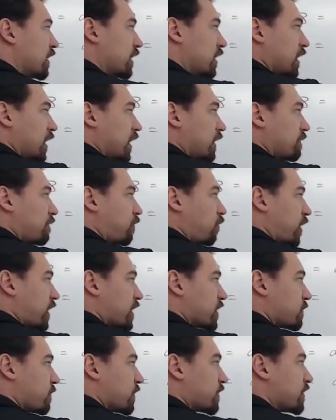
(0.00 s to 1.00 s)
And 4i
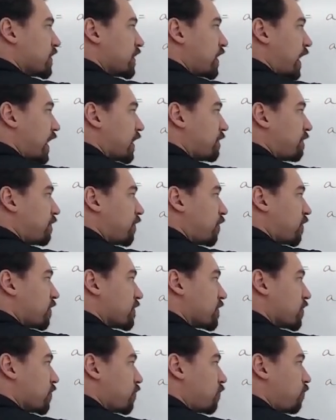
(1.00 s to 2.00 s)
squared is -4,
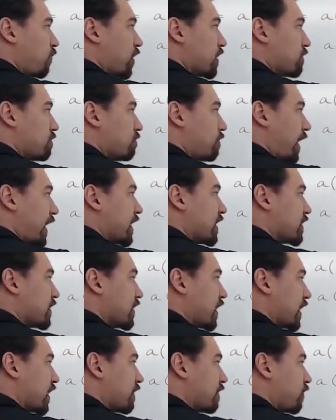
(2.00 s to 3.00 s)
so 1 minus
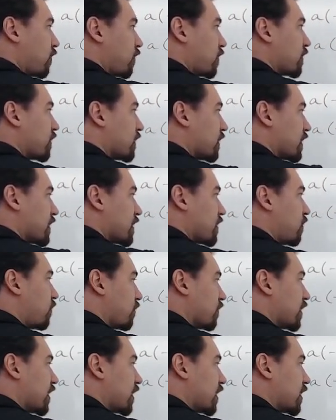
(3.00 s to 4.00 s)
-4, this whole
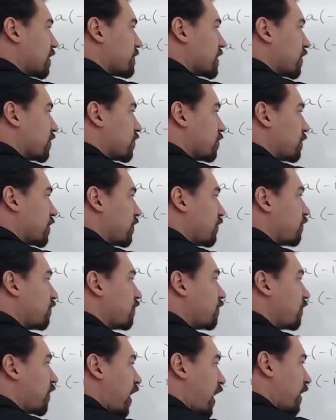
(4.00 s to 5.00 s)
thing comes out to be
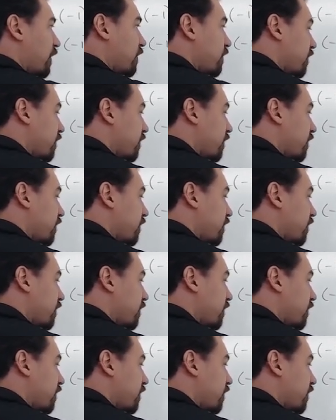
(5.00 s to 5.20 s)
5.